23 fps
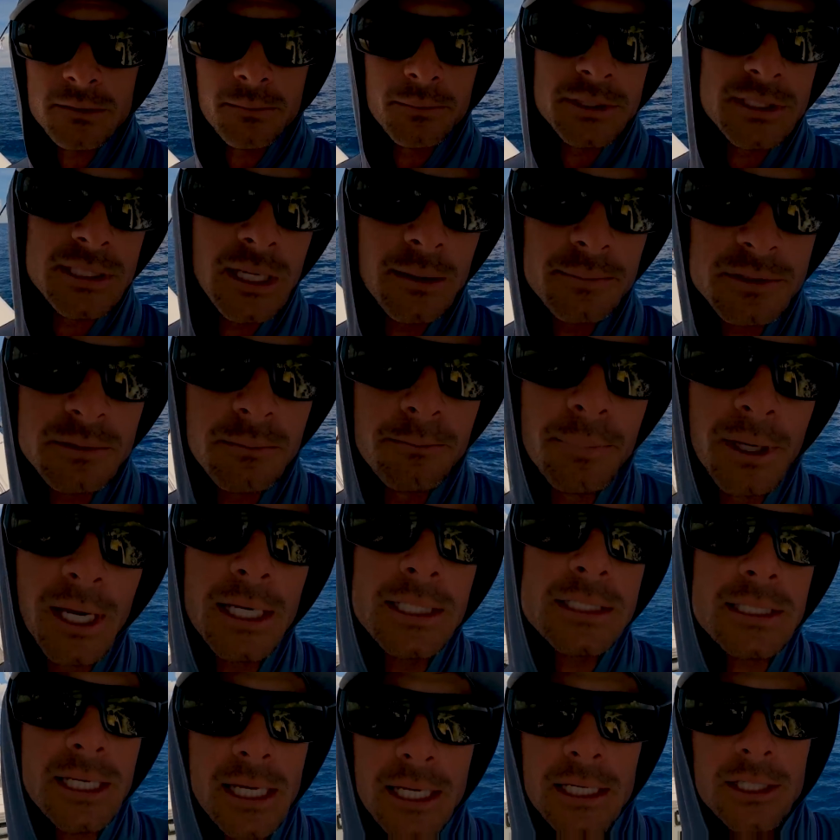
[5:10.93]
So I'm gonna set up some
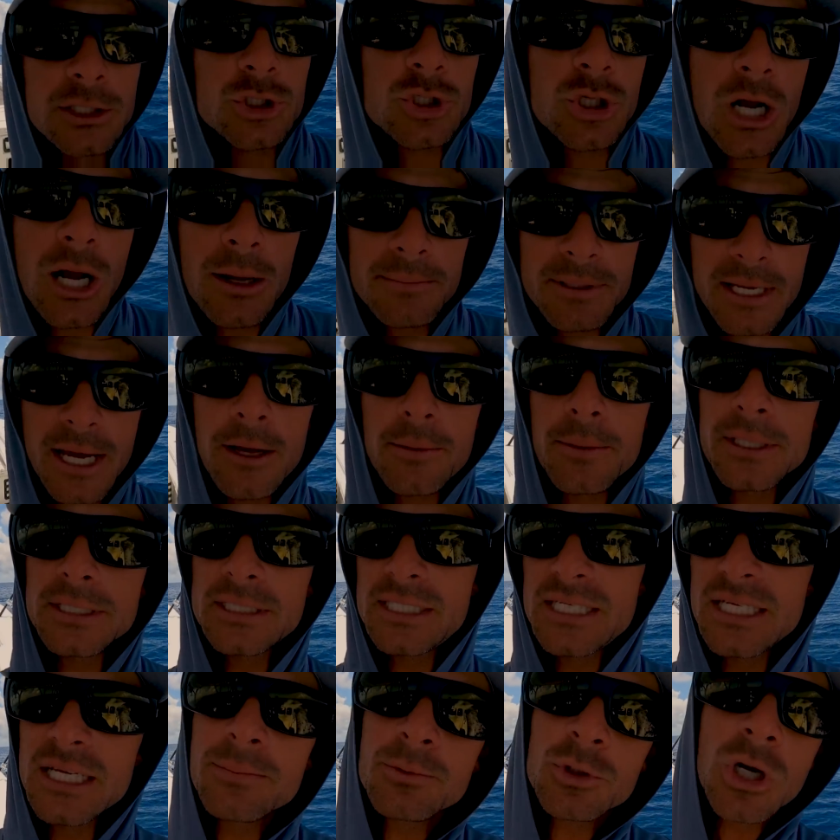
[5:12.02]
baits and drop down the
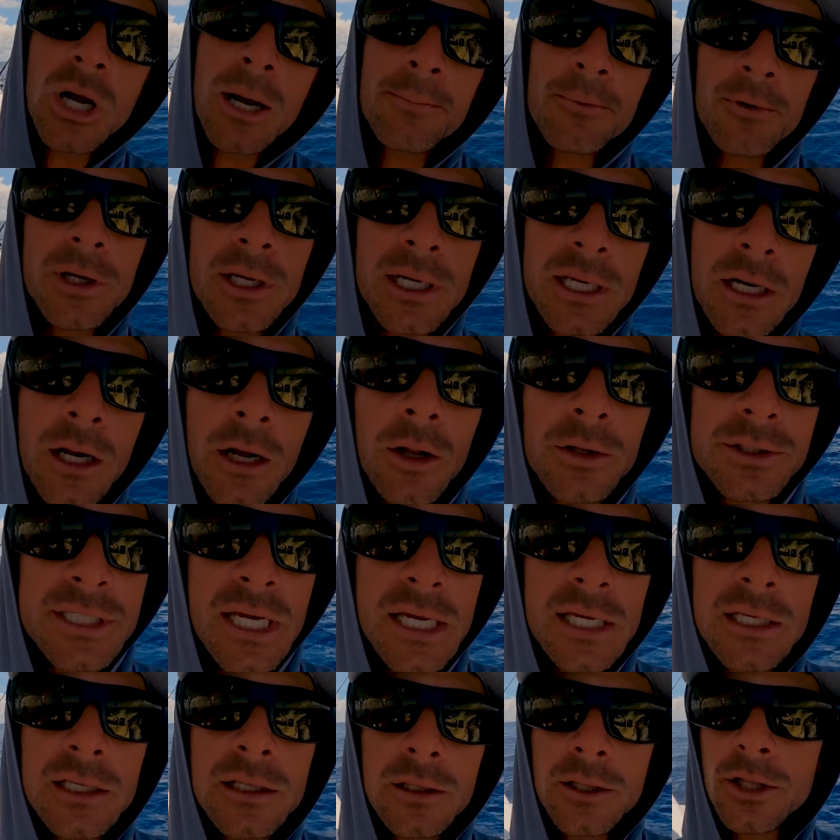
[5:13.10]
deep drop rig and I'll
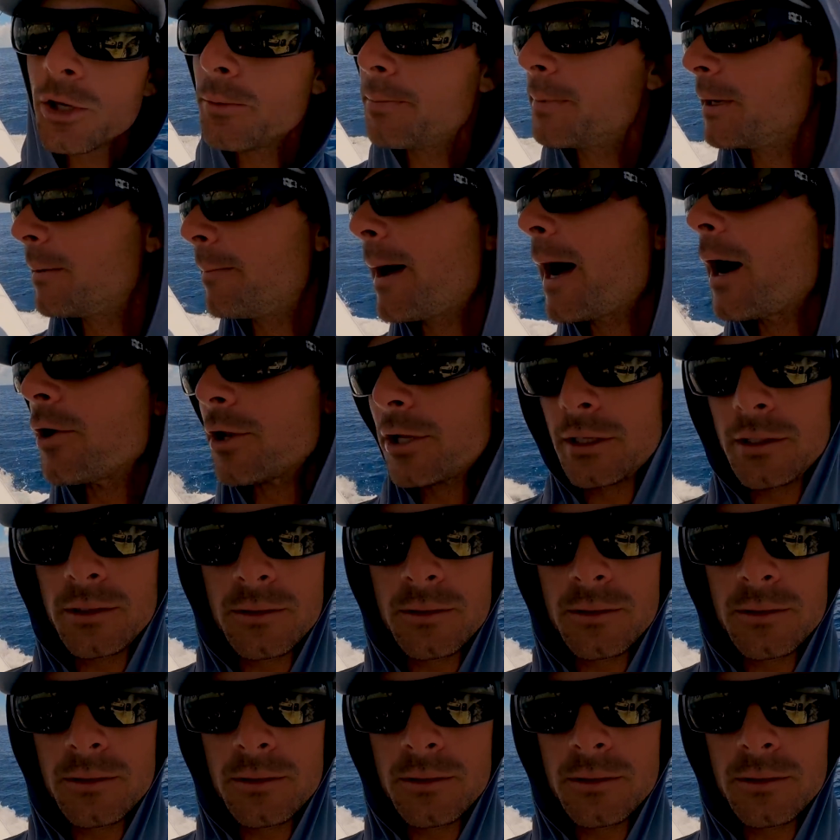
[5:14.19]
tell you a little bit about